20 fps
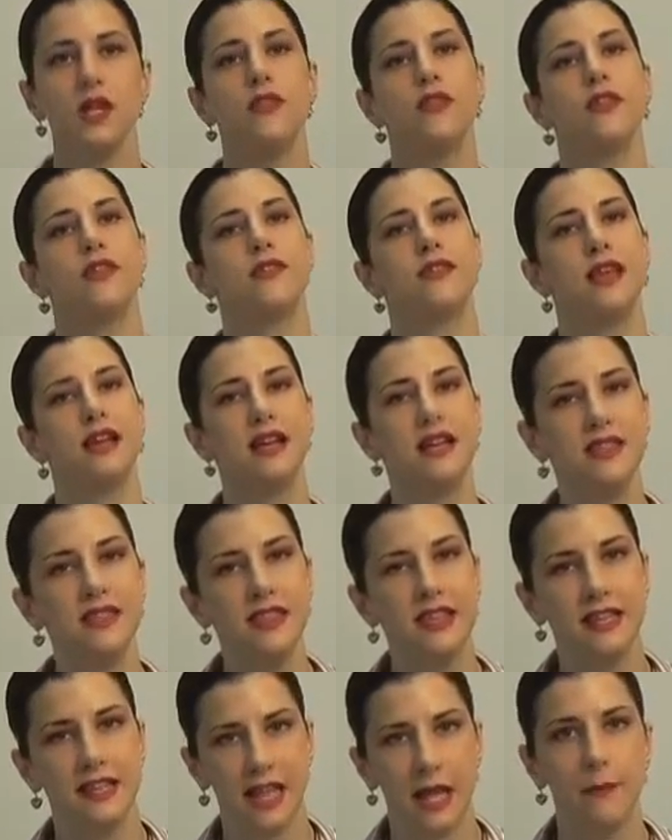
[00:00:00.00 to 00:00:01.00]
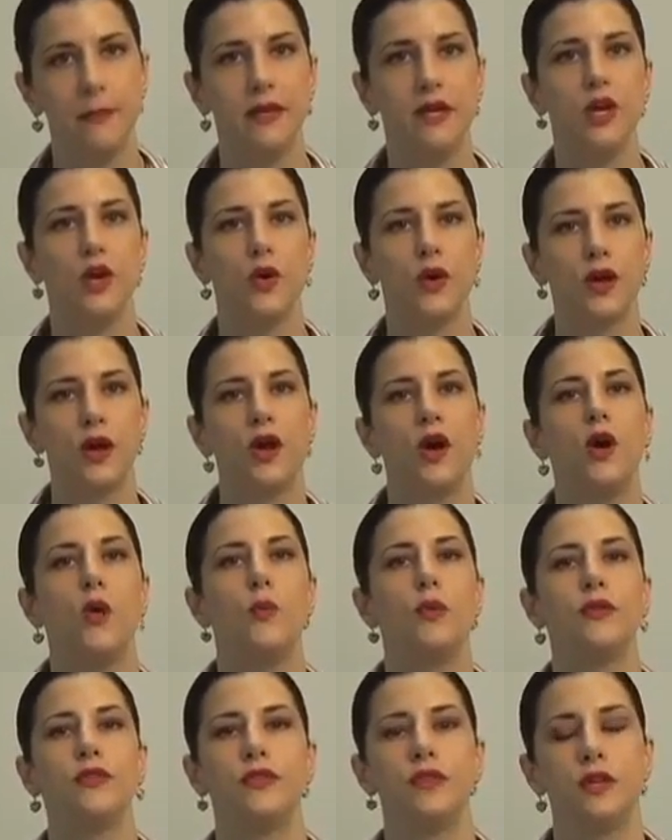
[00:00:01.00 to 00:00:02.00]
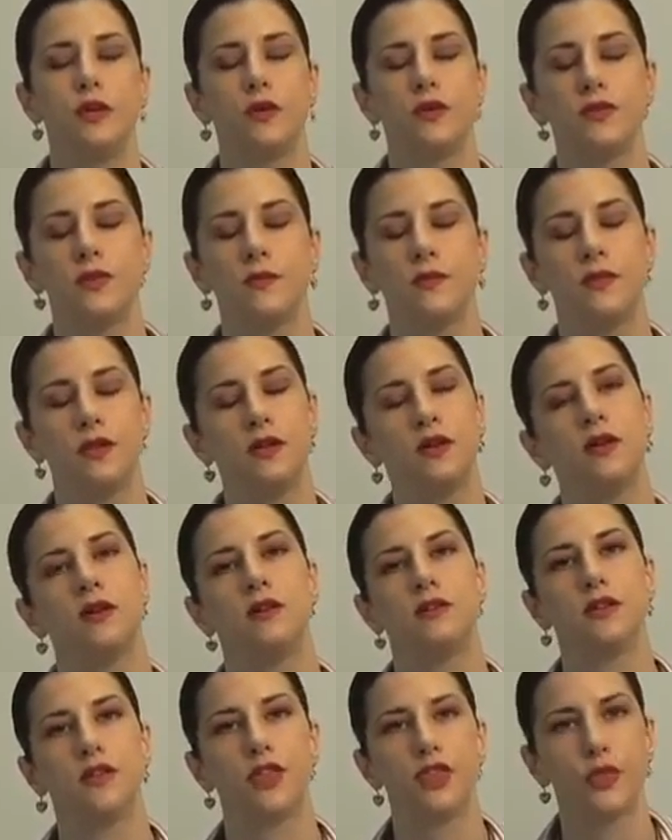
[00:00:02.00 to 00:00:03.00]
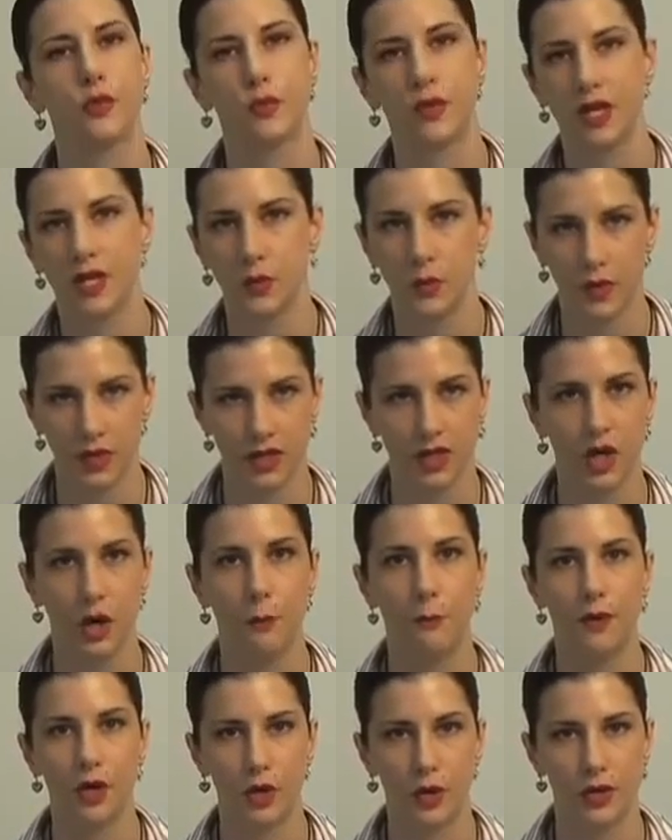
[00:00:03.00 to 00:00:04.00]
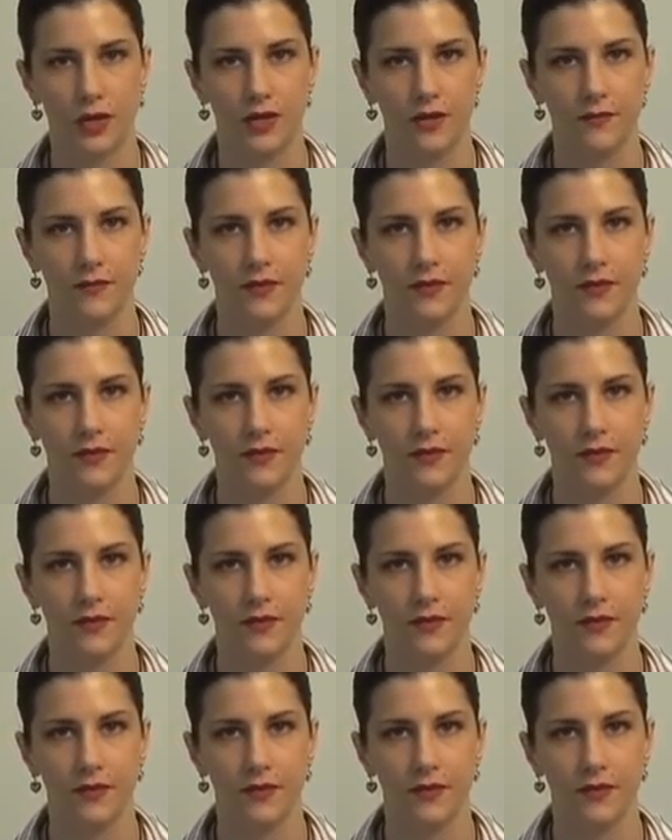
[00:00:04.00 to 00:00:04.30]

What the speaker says: The second thing that'll be going home with you is something called a 3-in-1 commode.